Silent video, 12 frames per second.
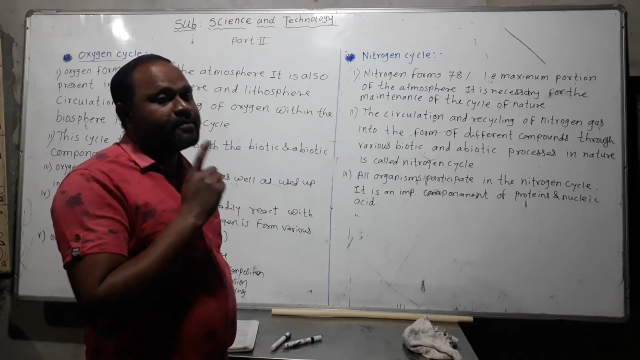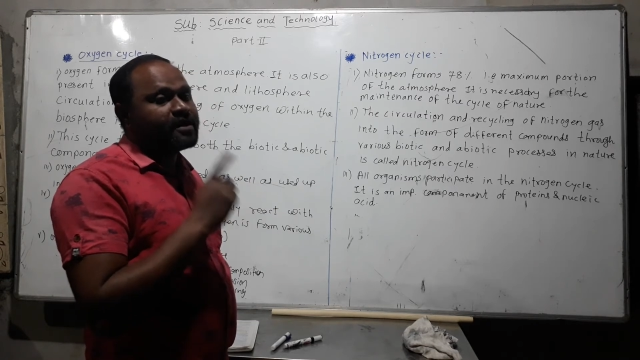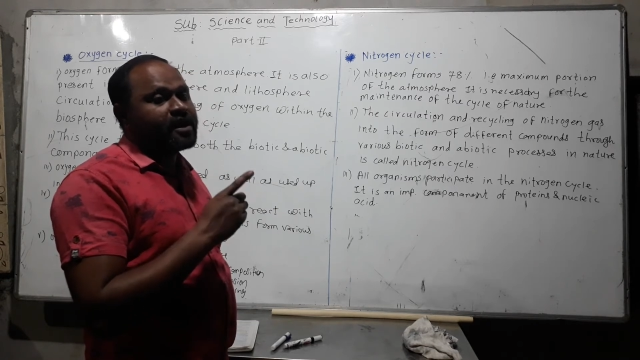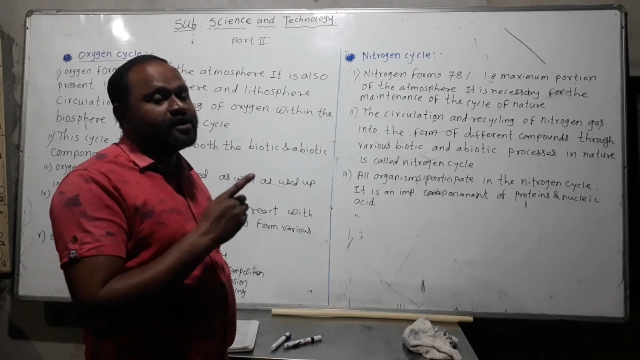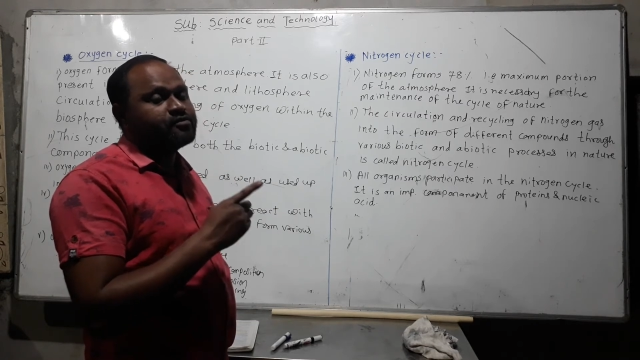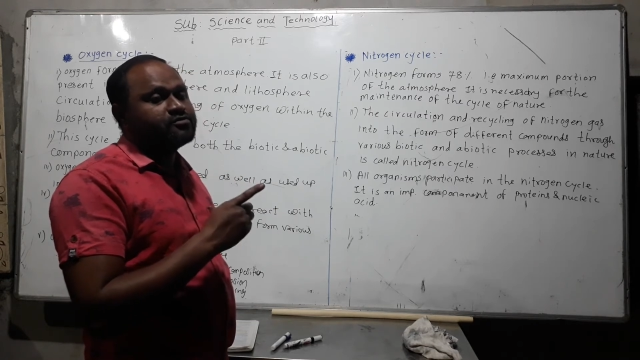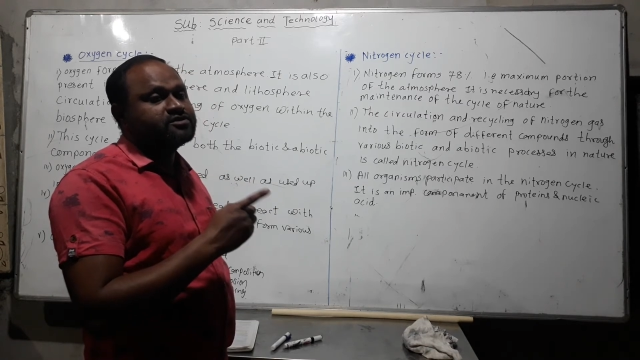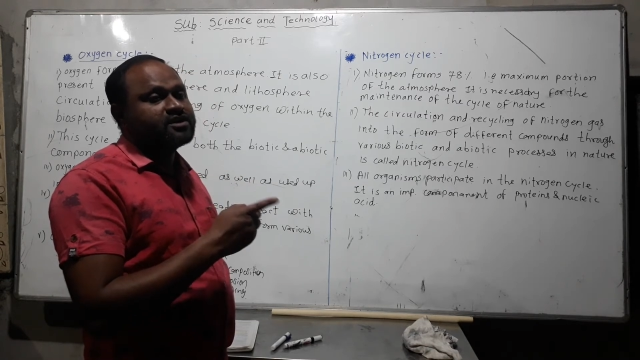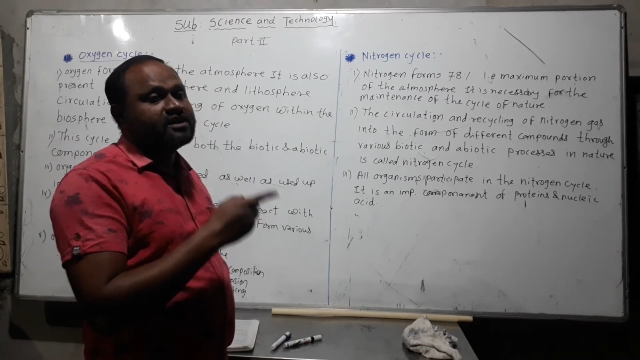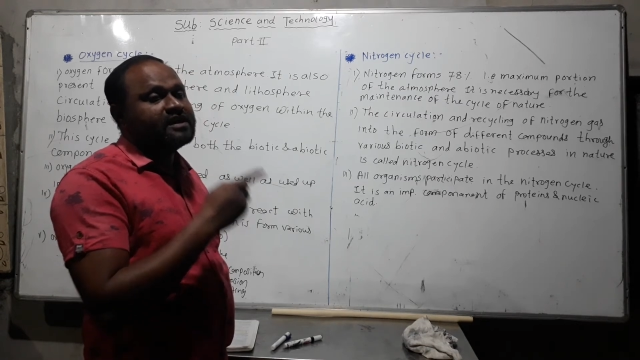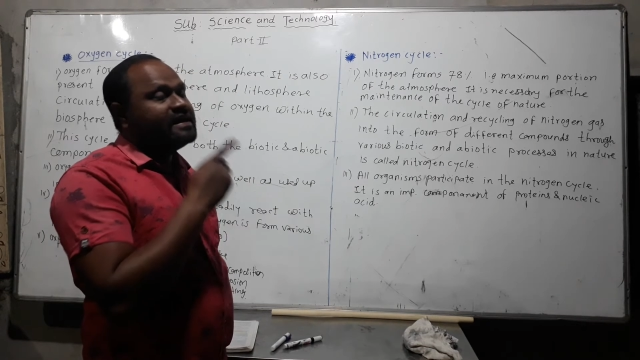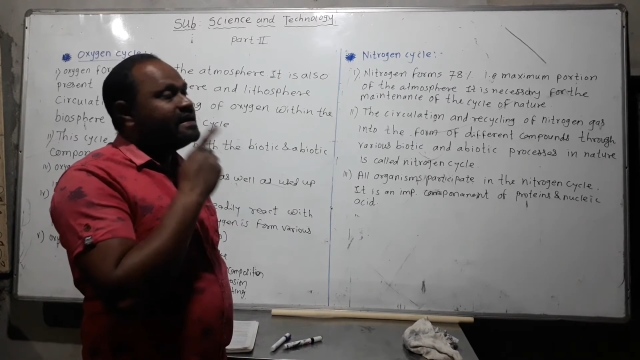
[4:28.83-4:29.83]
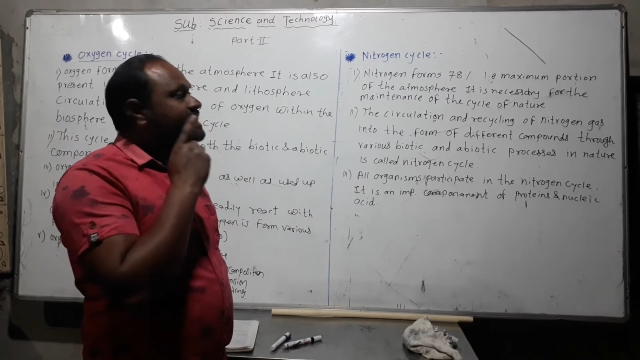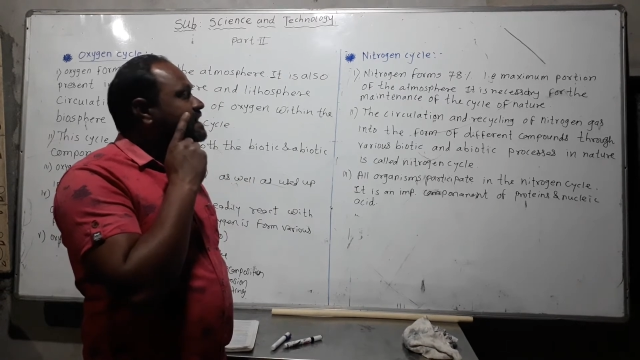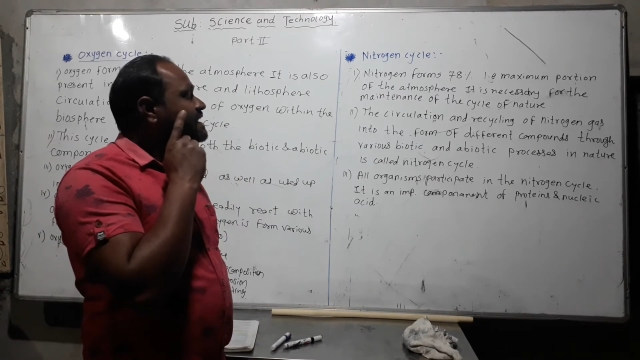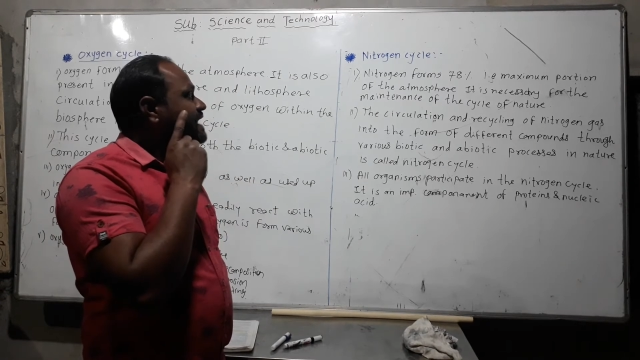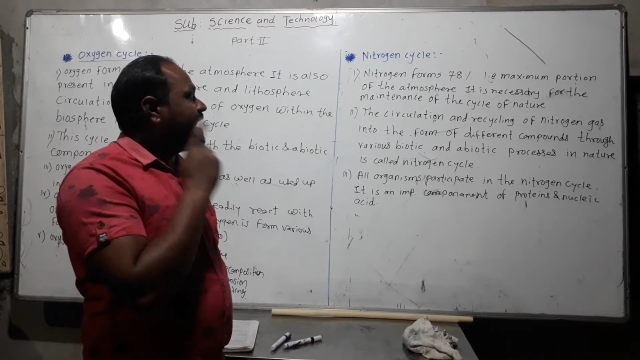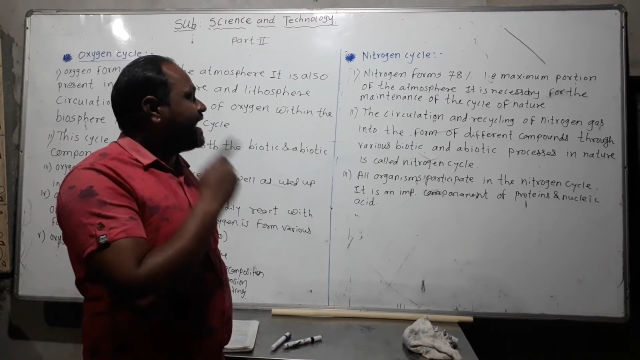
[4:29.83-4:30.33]
nitrogen
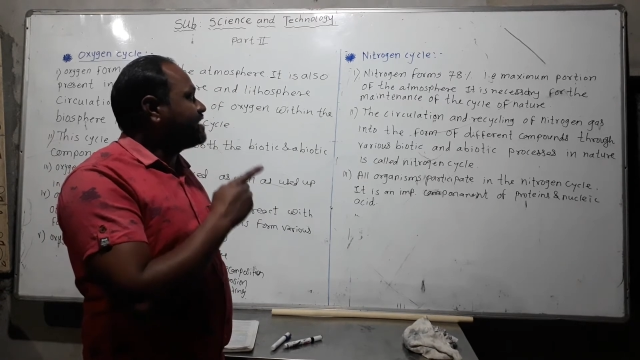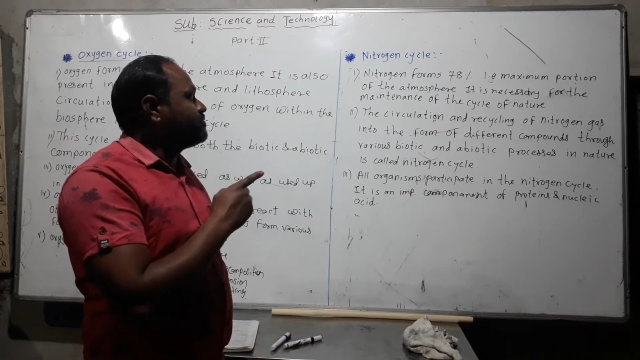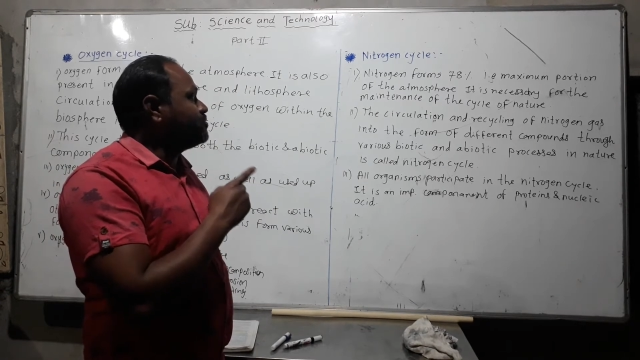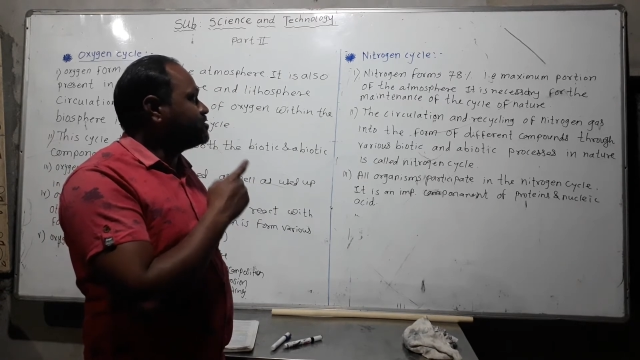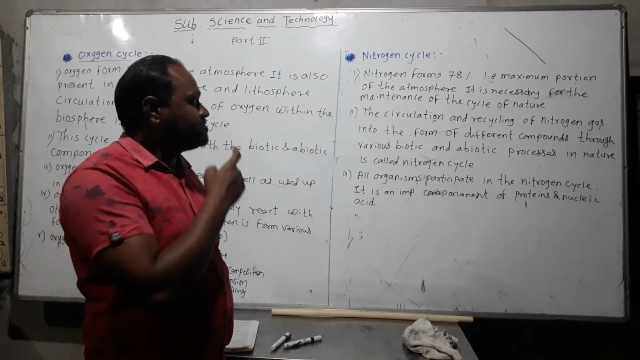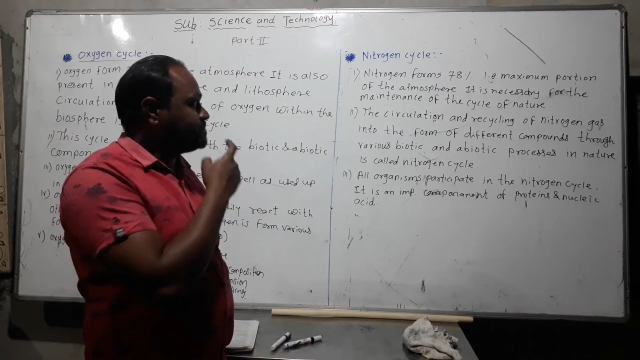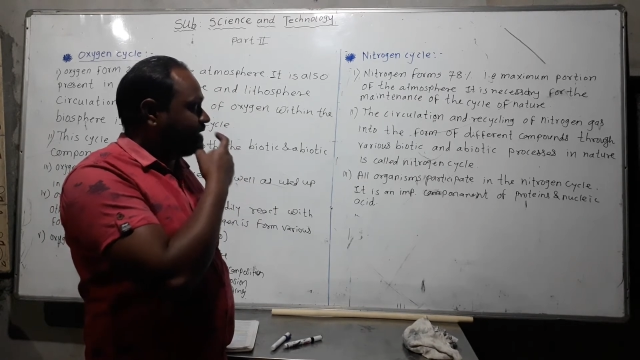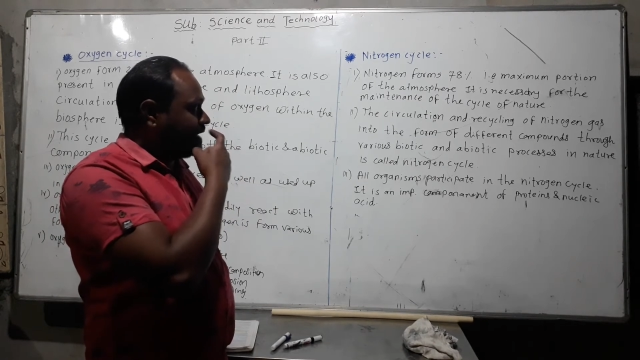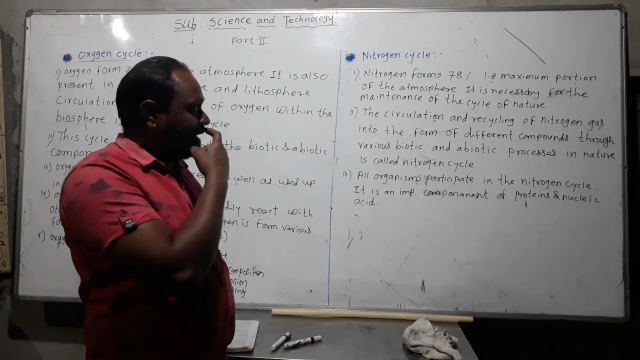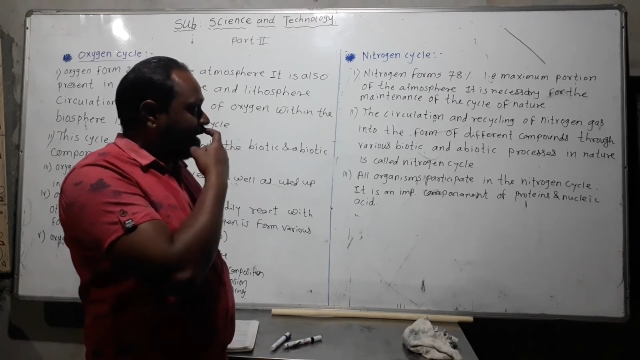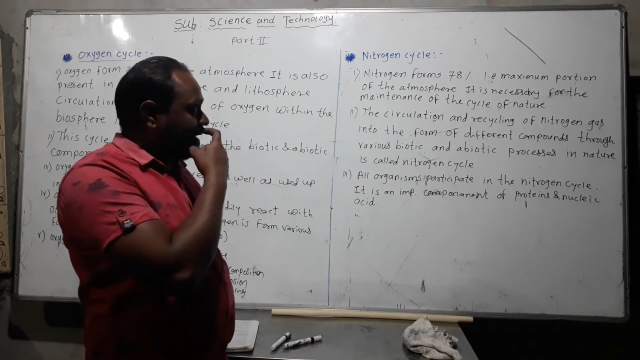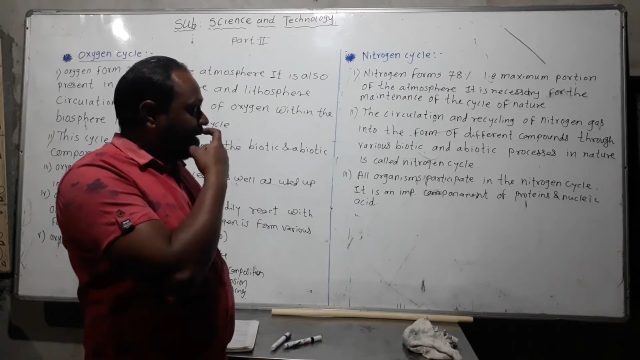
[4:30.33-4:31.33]
in atmosphere